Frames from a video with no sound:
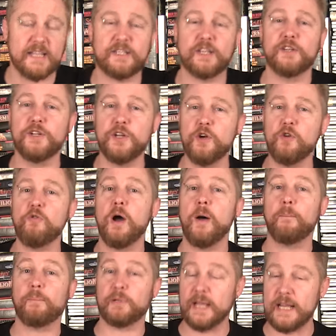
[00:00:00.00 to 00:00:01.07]
is the new
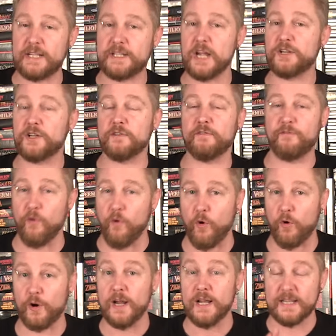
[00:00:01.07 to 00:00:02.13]
PlayStation
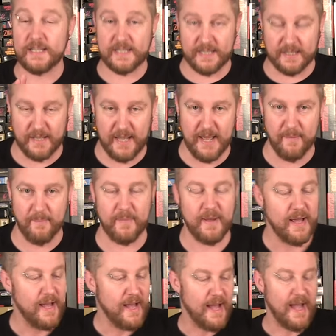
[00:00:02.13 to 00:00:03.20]
4 Slim,
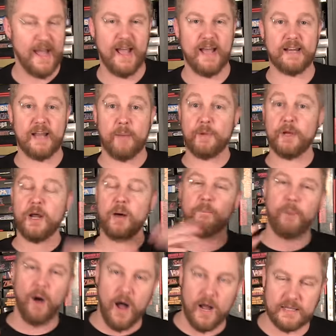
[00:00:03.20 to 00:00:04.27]
and I'm going to
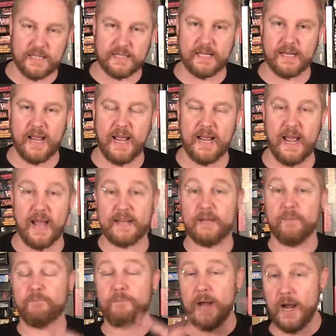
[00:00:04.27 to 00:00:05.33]
unbox it today and
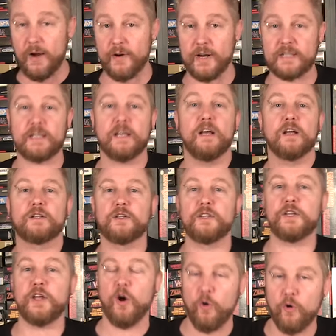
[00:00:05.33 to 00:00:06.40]
compare it to
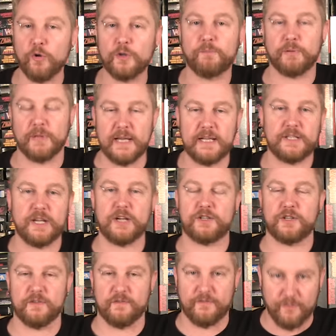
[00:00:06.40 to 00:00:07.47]
the old
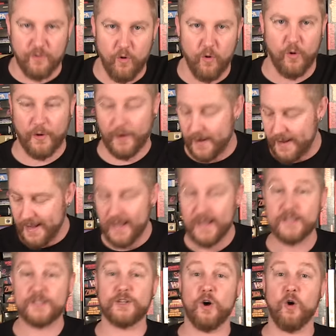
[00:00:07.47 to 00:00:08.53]
PlayStation 4.
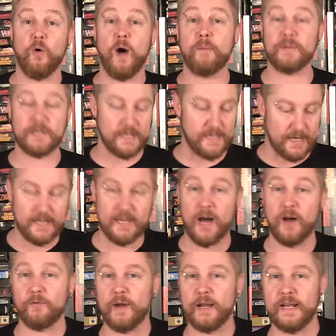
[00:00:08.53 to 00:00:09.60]
So, I'm just going to
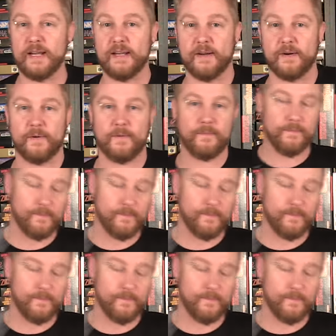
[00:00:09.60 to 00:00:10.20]
cut right in here.